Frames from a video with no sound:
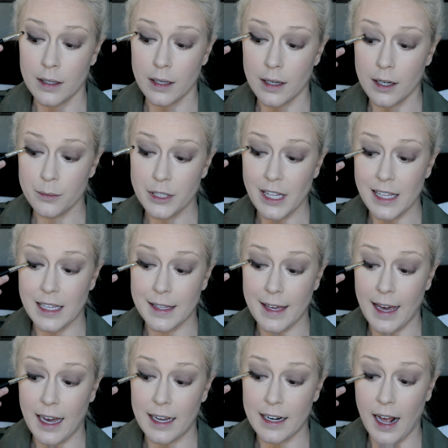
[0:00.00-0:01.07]
Not really a
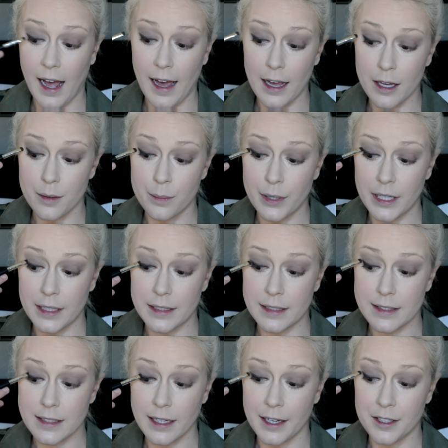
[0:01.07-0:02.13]
cat eye, but
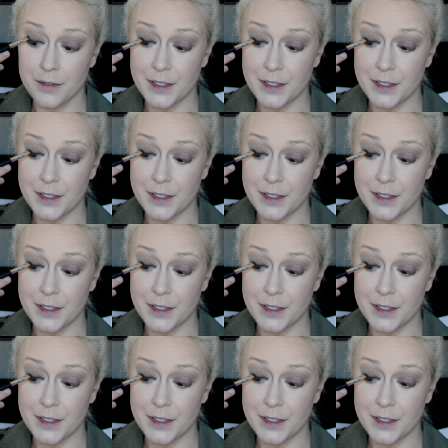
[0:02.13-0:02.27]
it's kind